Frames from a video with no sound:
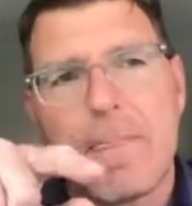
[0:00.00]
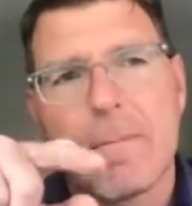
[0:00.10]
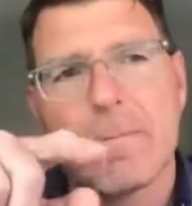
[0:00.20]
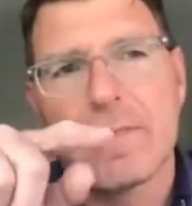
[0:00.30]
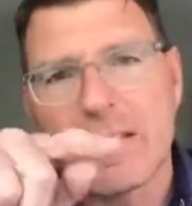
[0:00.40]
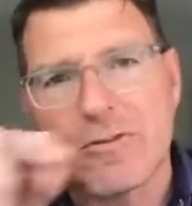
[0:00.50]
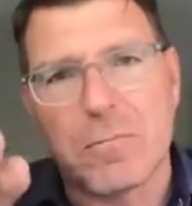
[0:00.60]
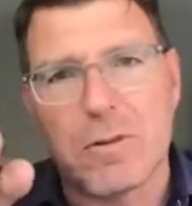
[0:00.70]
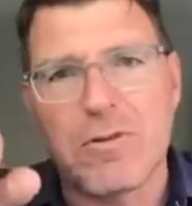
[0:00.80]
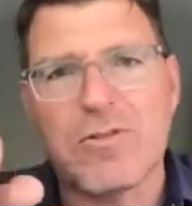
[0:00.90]

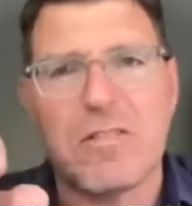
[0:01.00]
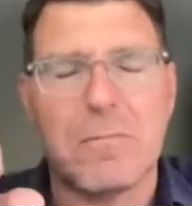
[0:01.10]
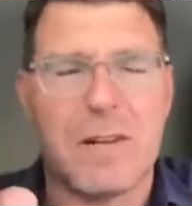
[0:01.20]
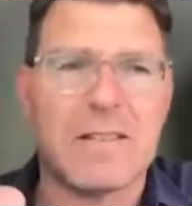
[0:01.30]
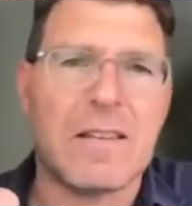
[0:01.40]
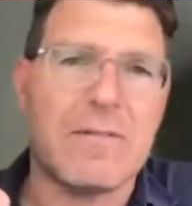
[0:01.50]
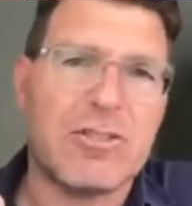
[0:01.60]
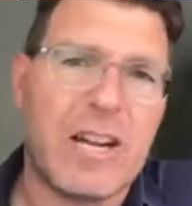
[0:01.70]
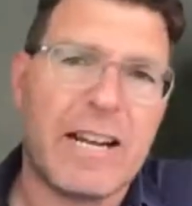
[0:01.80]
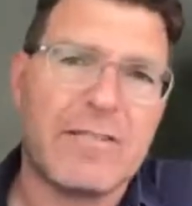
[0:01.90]
distribution means have
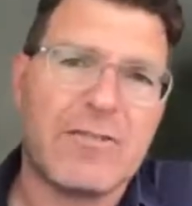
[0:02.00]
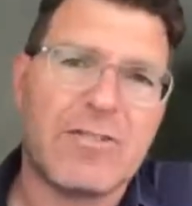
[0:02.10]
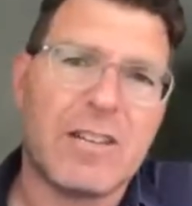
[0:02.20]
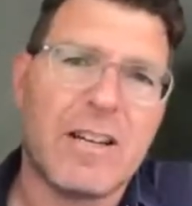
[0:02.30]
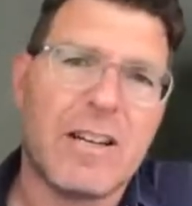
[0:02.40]
changed.